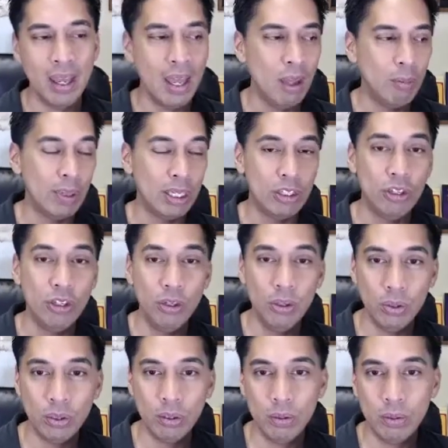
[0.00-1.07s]
but
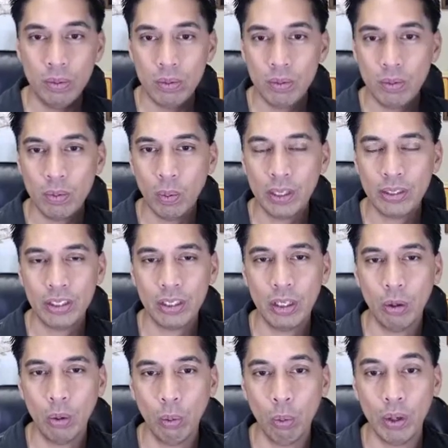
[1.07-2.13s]
you want to go
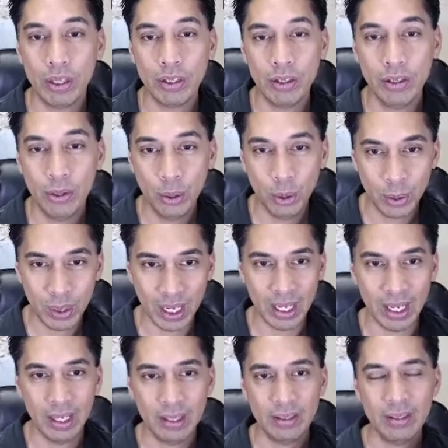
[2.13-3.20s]
with what you got
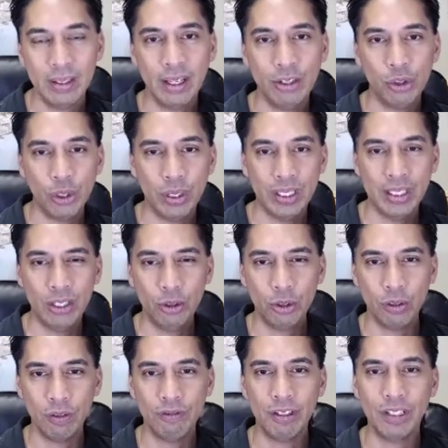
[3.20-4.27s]
as your initial
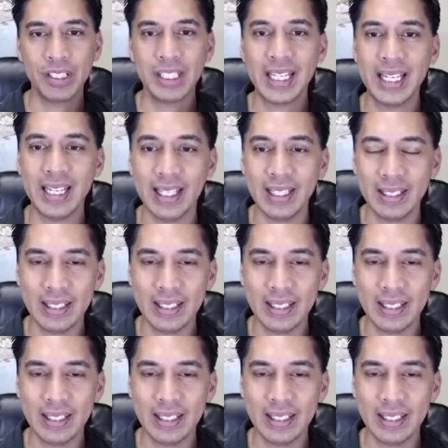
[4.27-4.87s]
first hit.